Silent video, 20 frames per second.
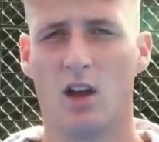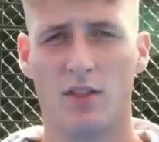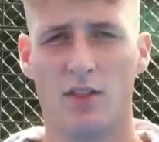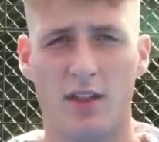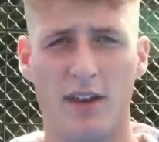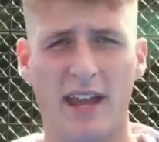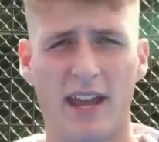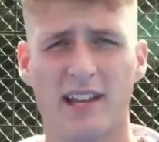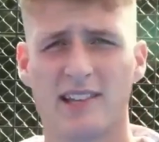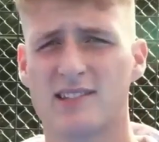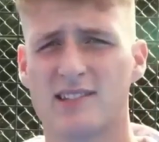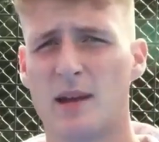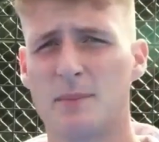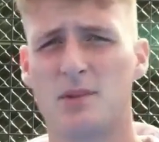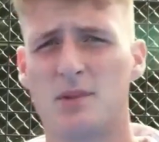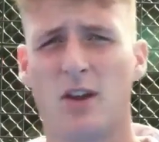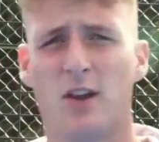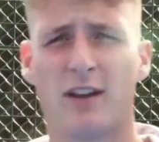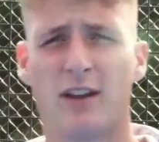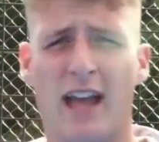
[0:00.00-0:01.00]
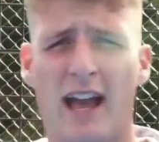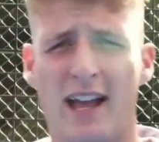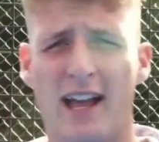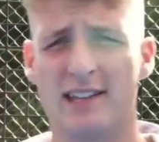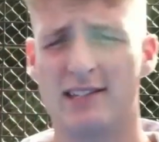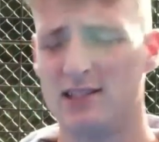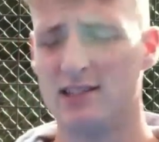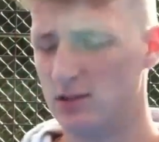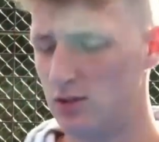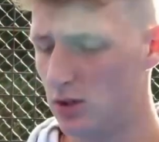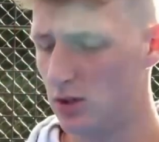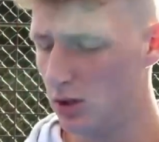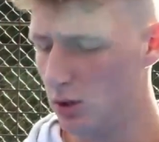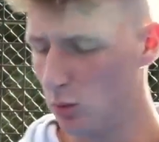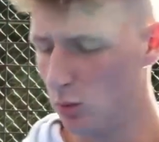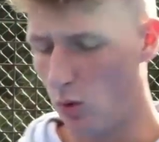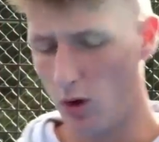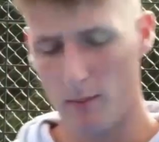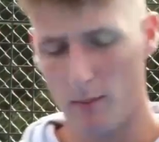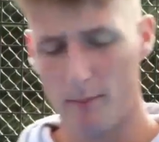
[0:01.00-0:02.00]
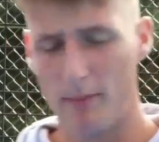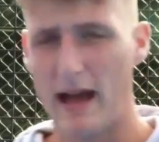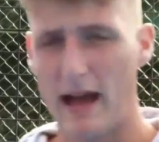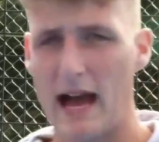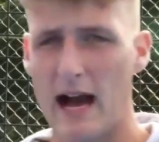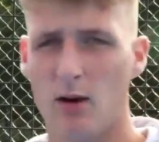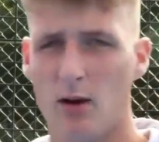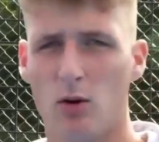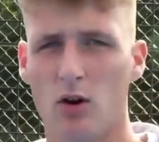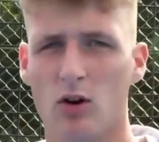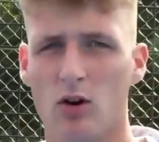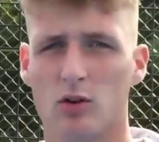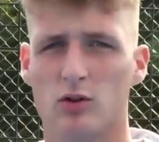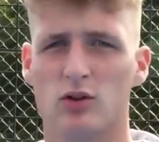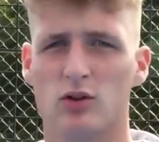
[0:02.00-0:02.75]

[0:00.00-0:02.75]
The next step to look at is, do you want power or